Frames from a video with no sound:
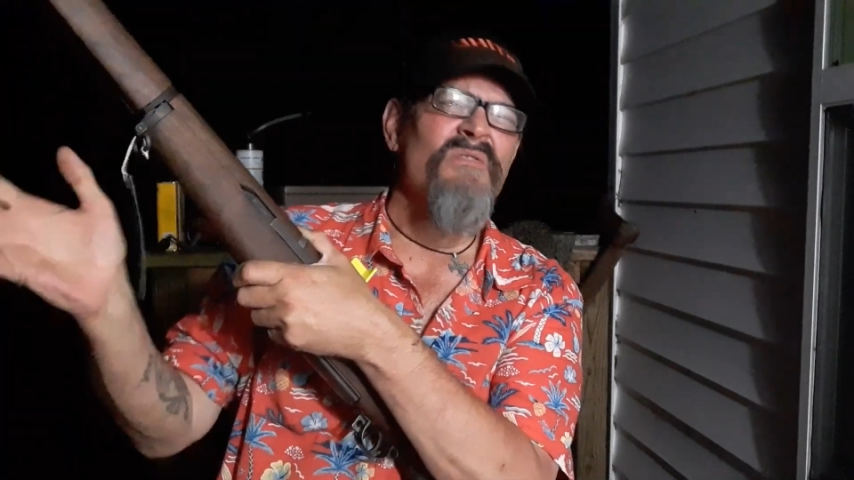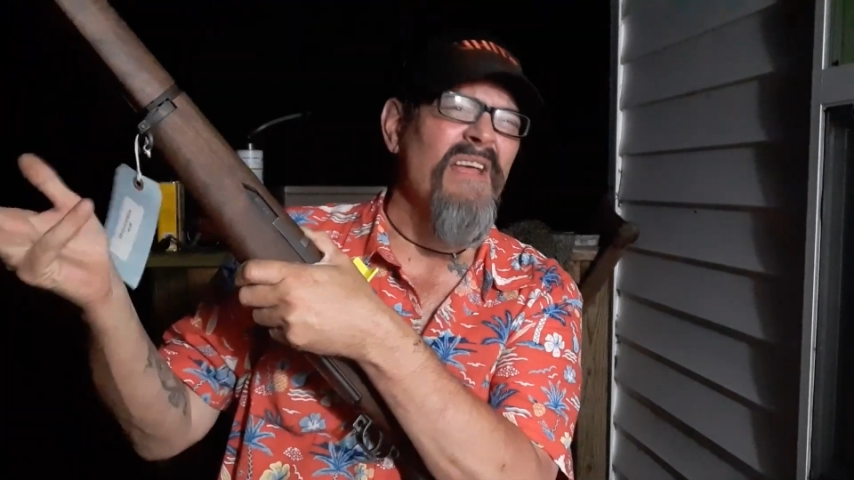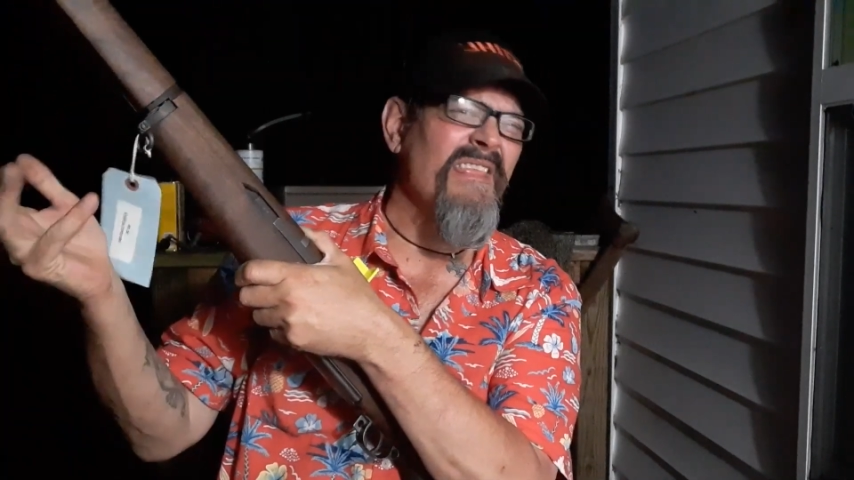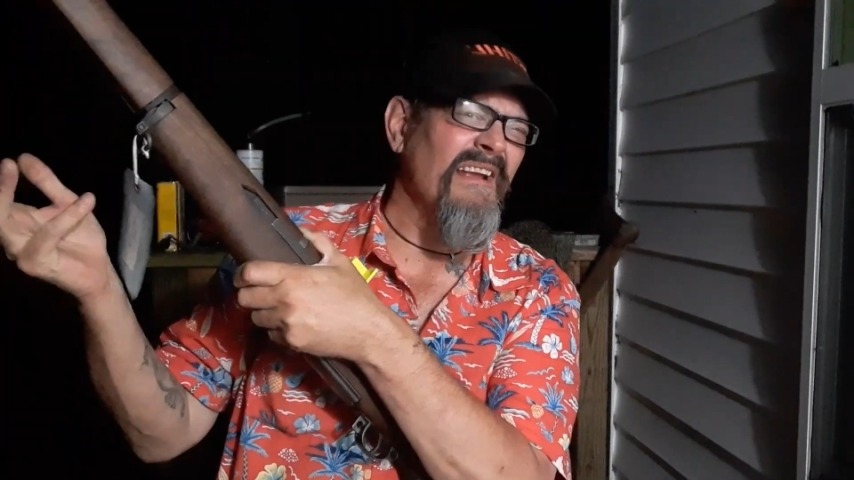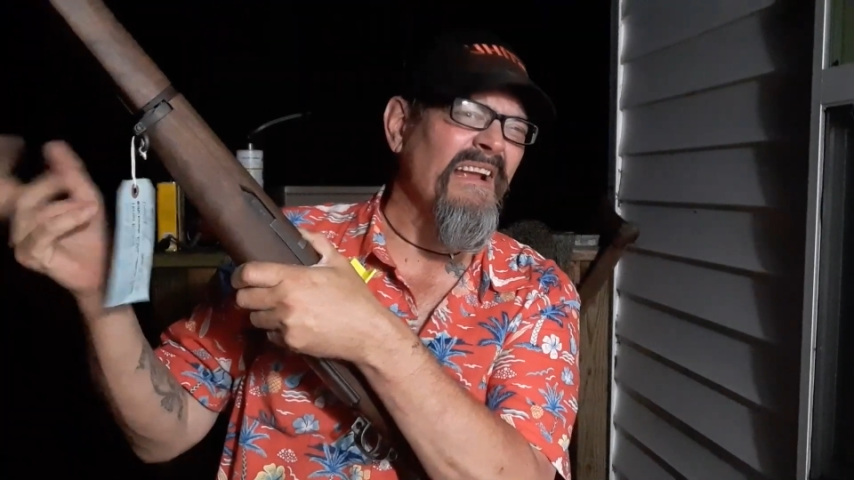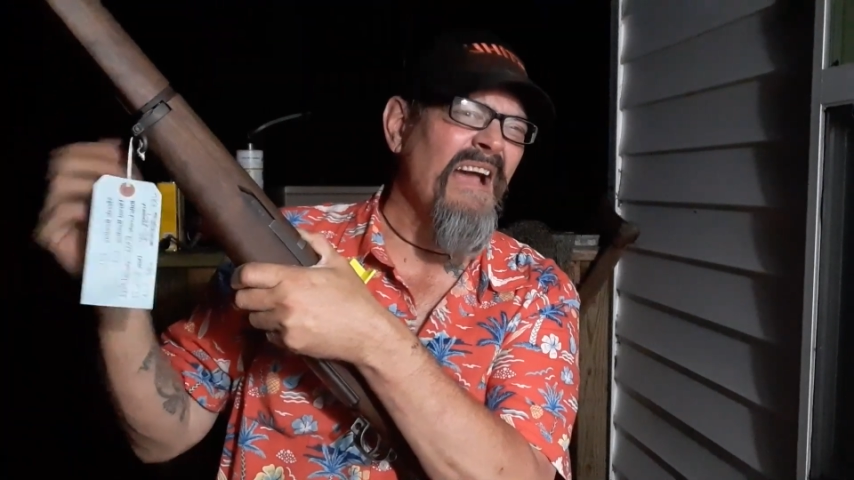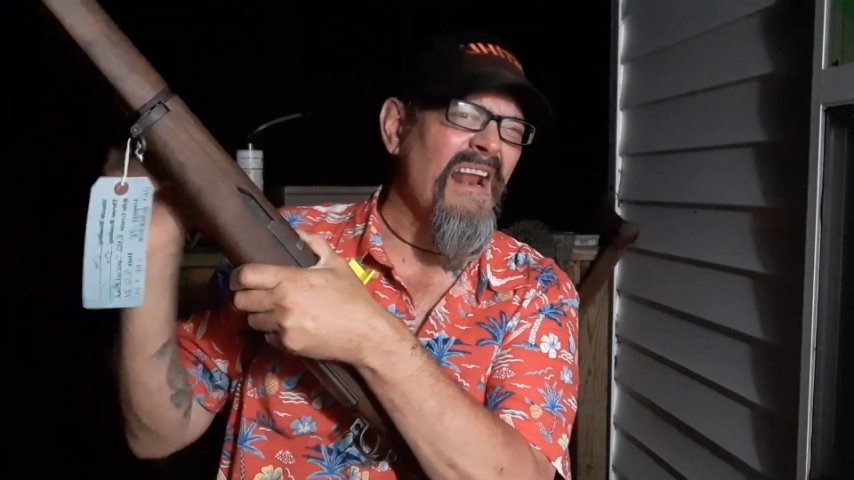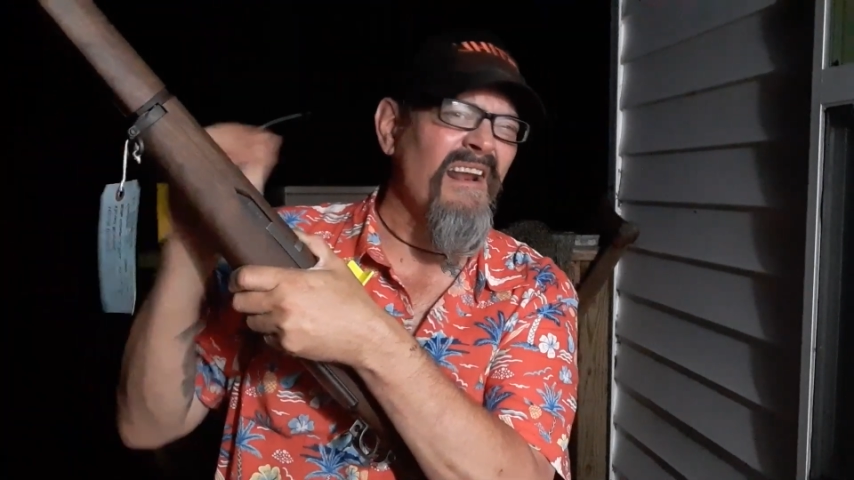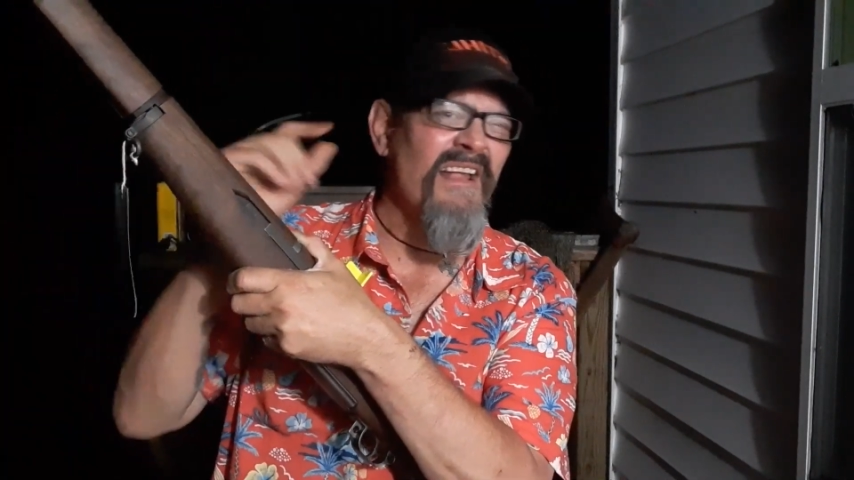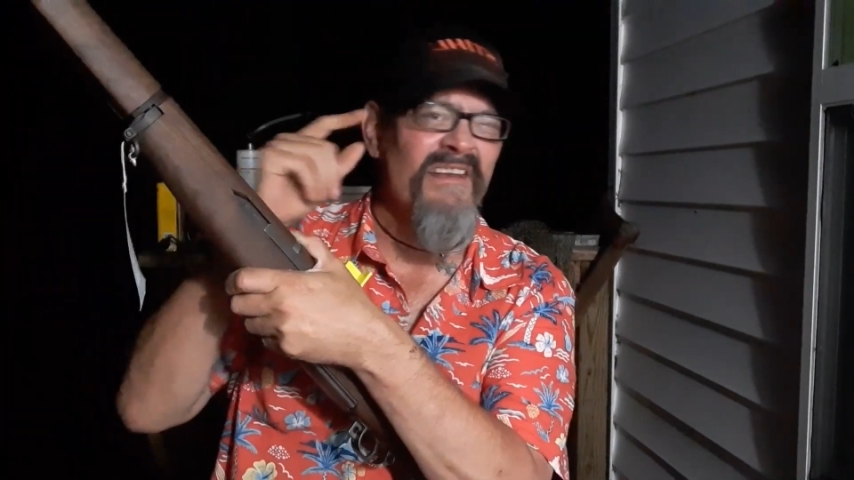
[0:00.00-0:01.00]
so I think I got
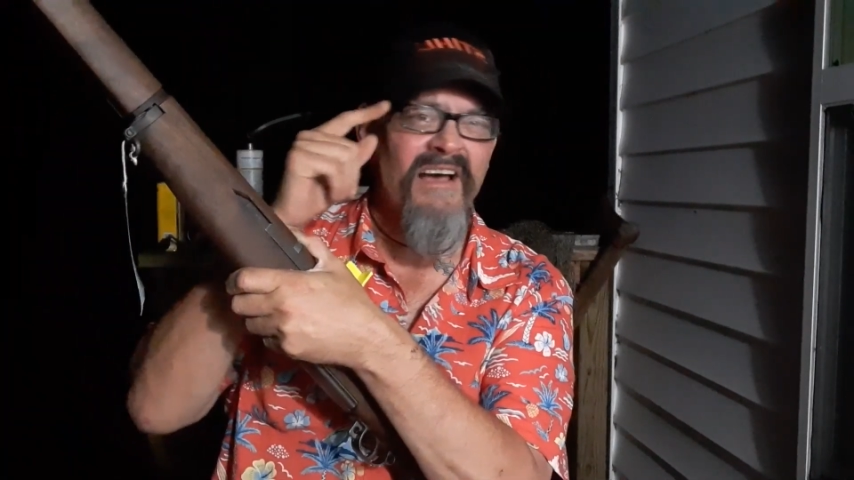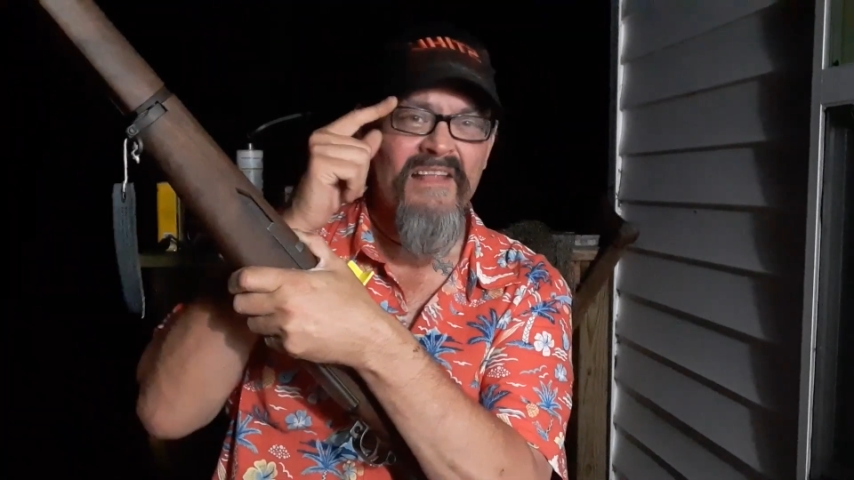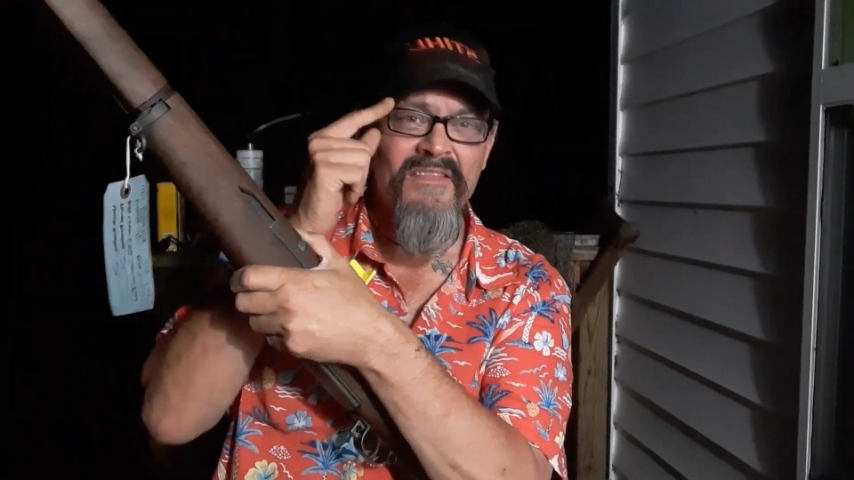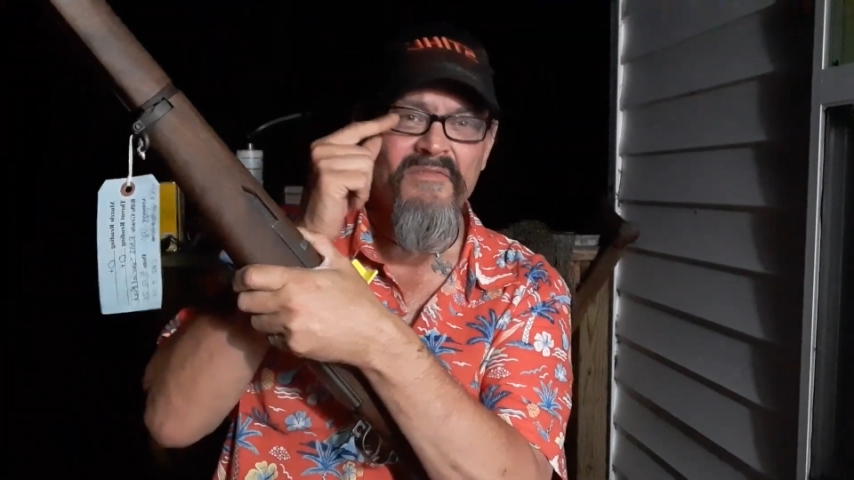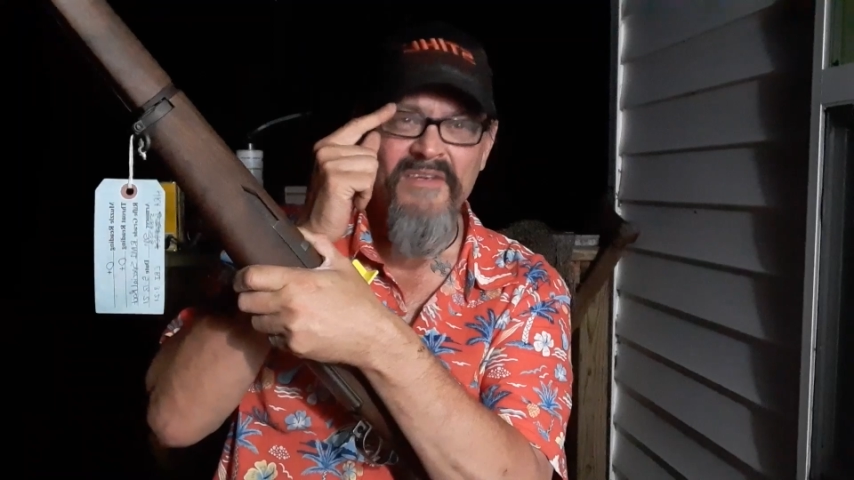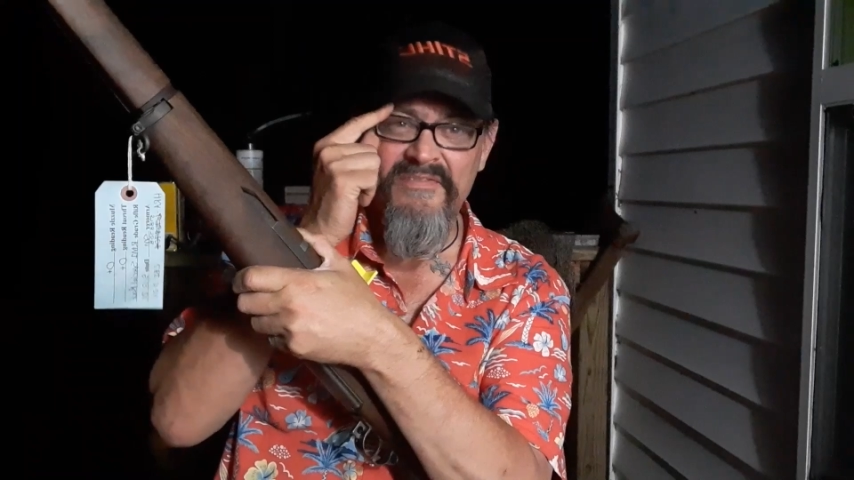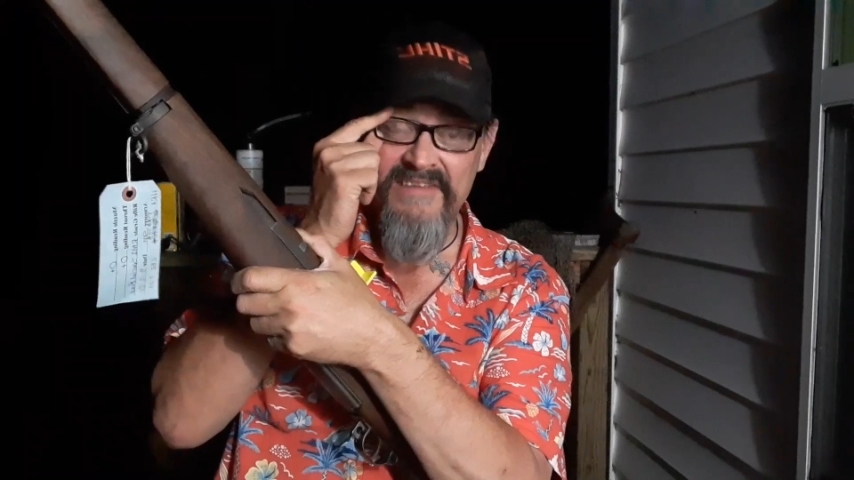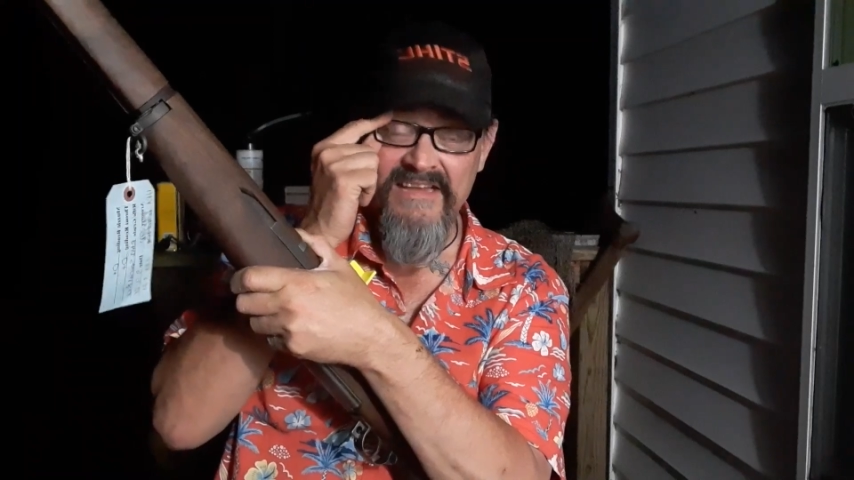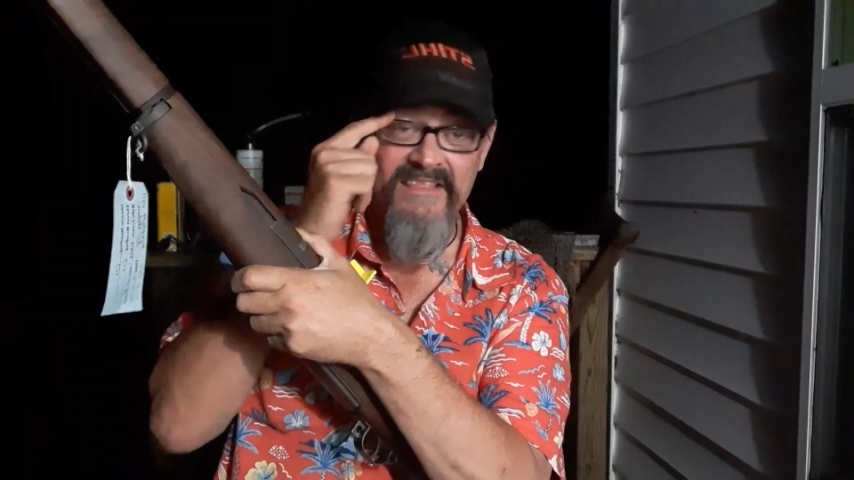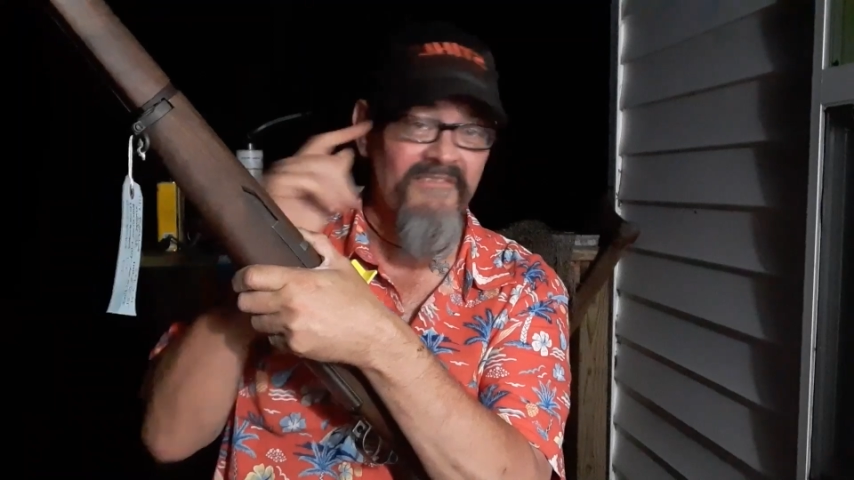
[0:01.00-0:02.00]
it on the
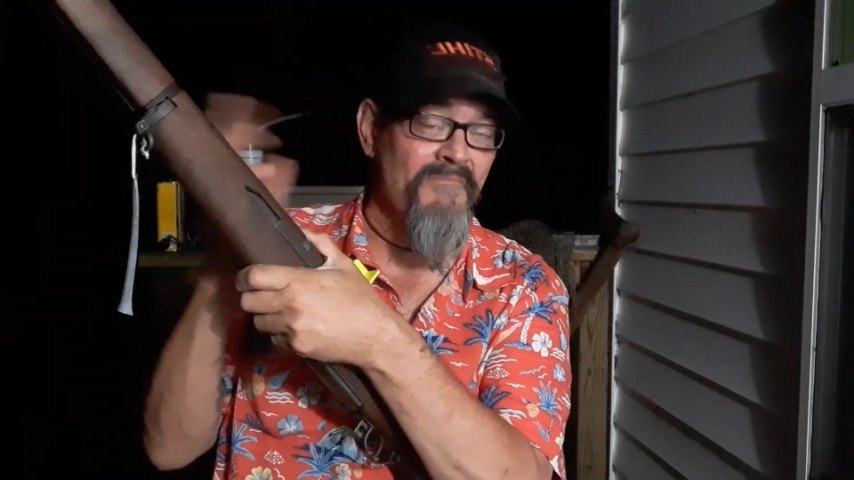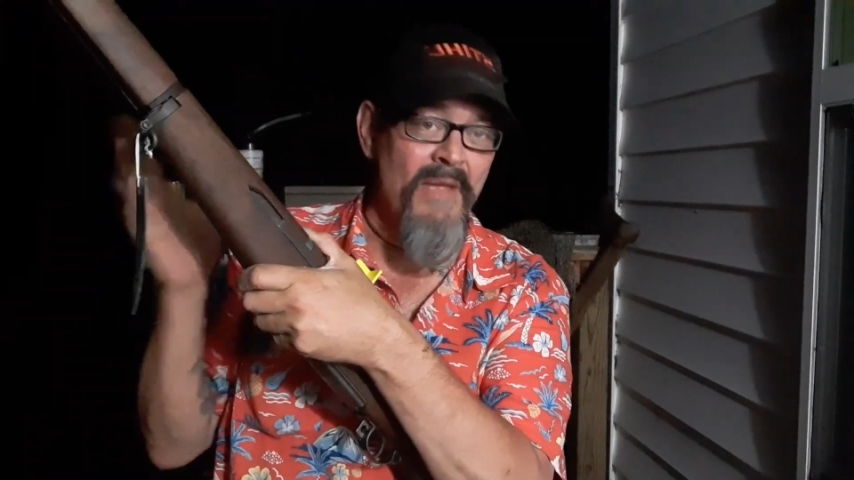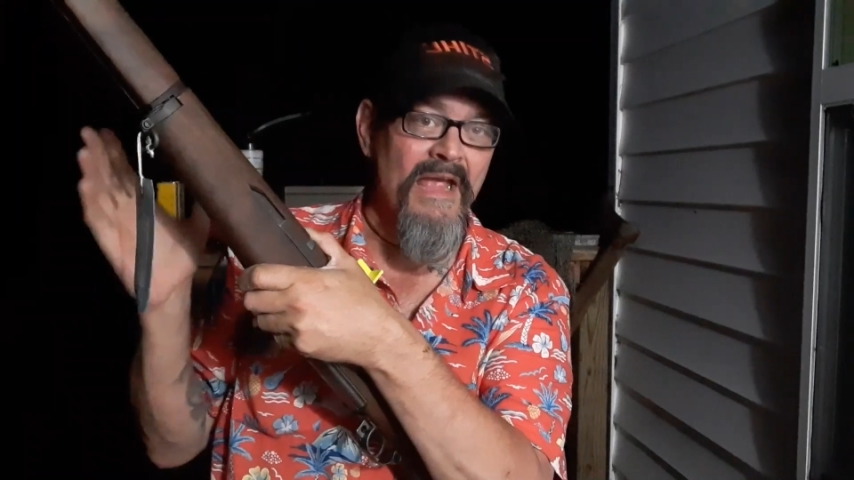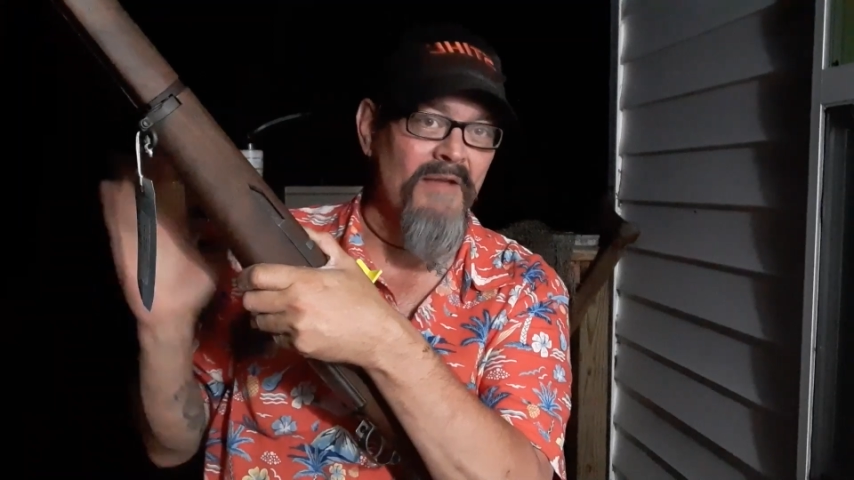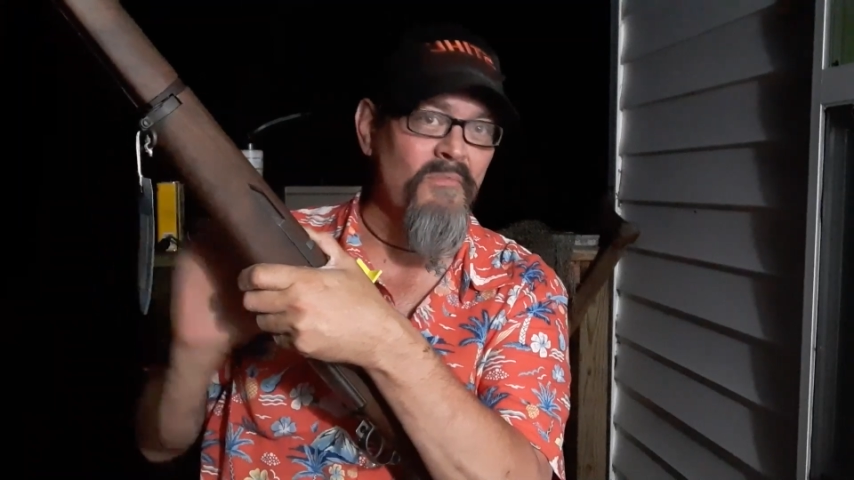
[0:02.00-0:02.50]
15th of May.